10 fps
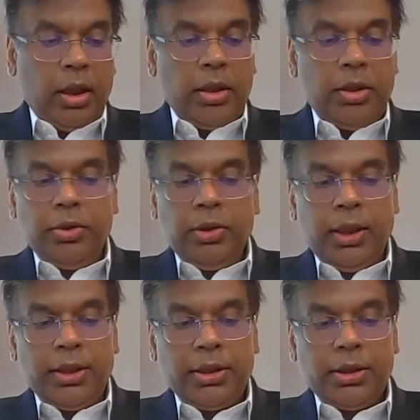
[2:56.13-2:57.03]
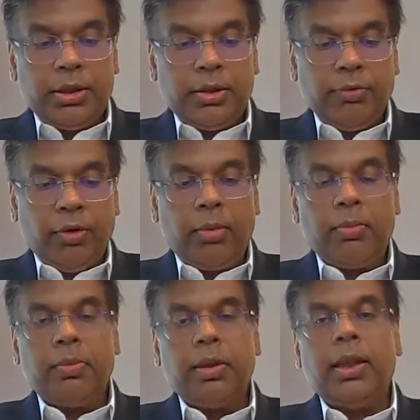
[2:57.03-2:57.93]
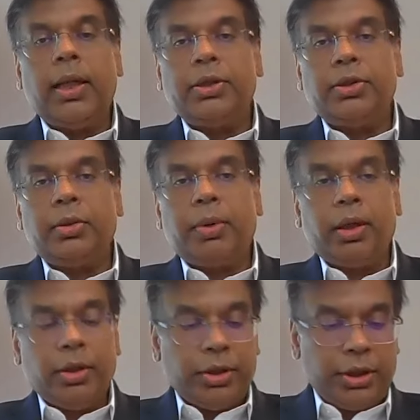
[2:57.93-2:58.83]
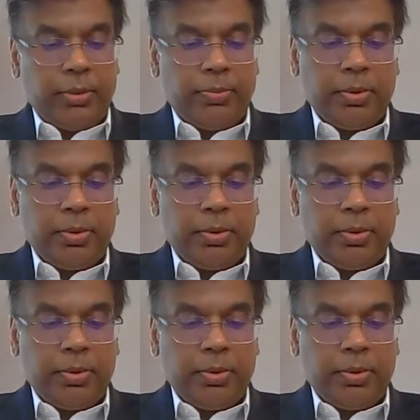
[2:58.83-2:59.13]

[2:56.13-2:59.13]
the two nations form a natural partnership.